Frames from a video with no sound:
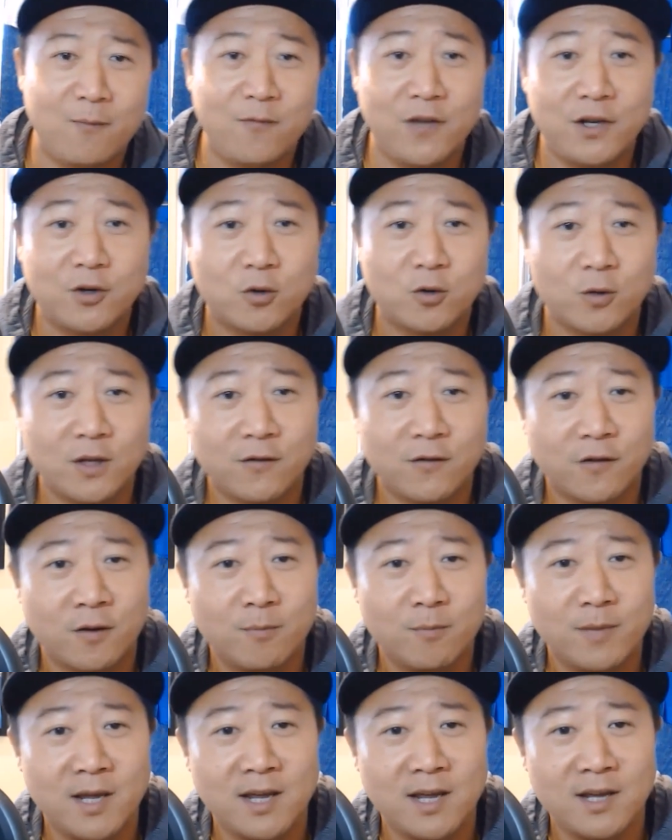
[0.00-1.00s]
Visually, for
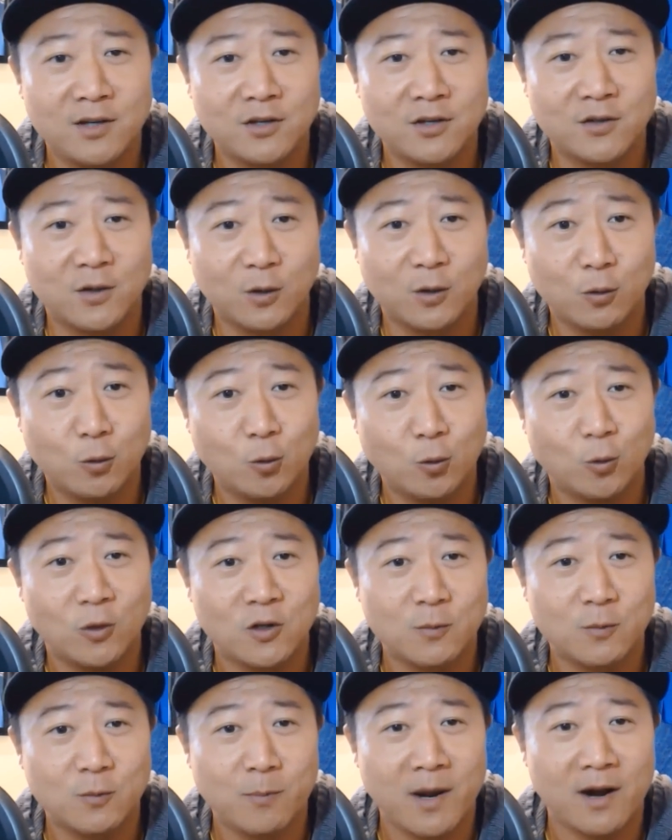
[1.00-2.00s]
me, just the
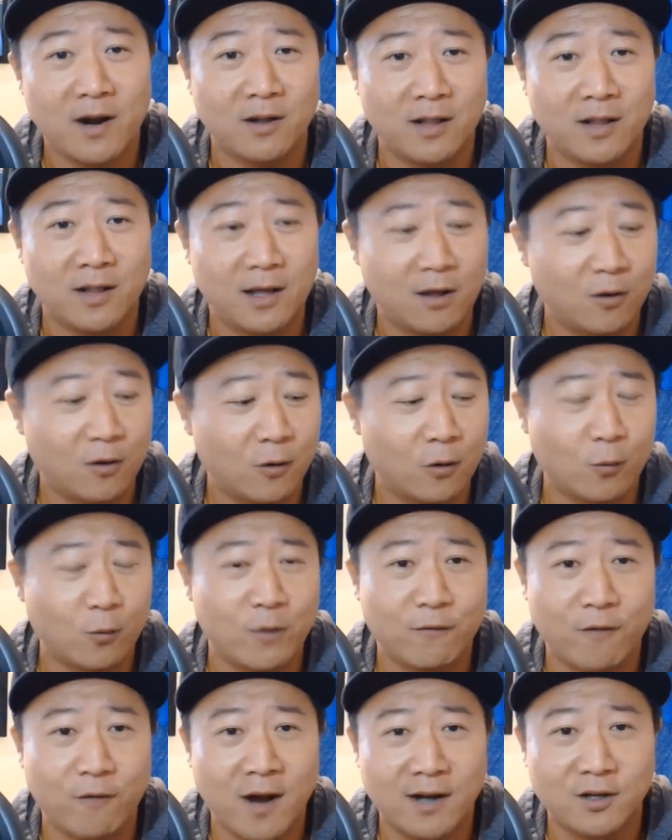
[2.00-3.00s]
coolest parallel or
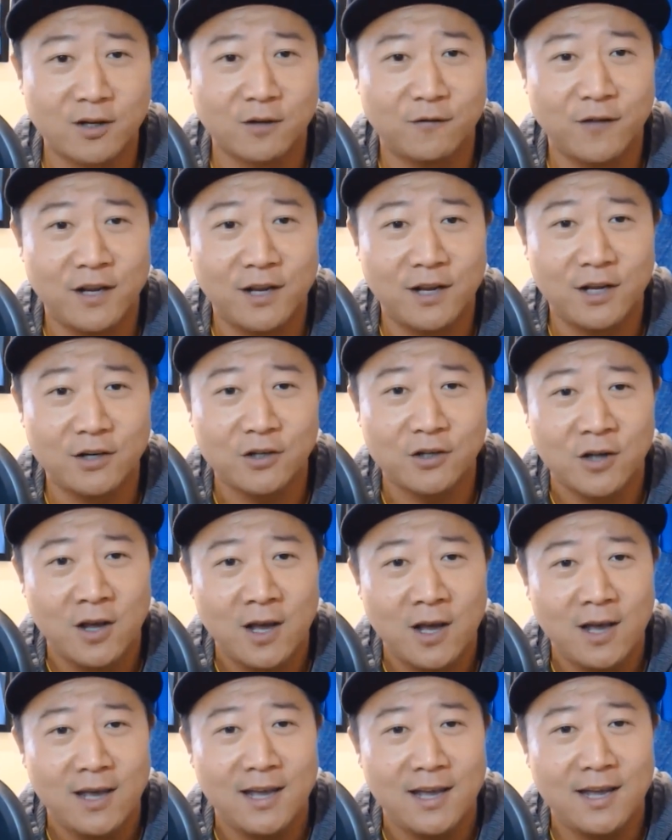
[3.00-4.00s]
refractor finish.
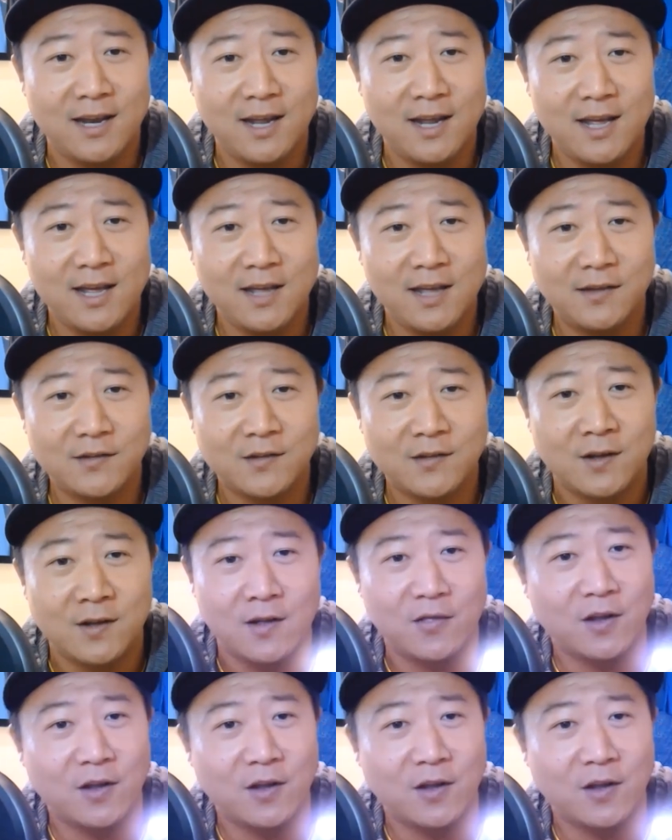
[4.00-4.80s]
It is the